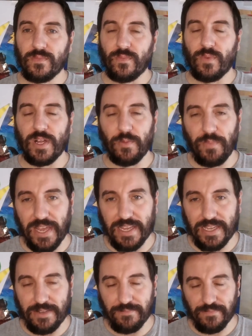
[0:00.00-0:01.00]
Well,
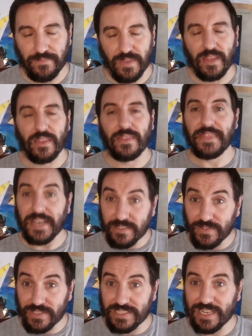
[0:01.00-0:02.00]
Peggy,
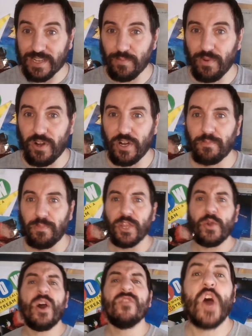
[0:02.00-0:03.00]
thanks for taking part, but you
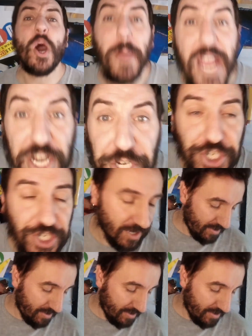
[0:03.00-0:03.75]
are rubbish!